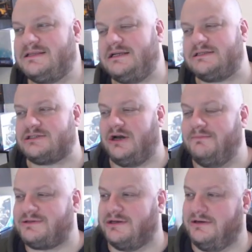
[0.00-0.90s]
Tessa
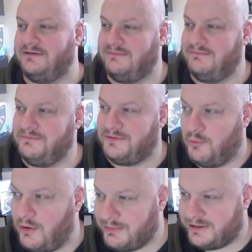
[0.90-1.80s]
Thompson, the
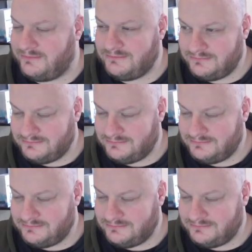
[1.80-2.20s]
woman,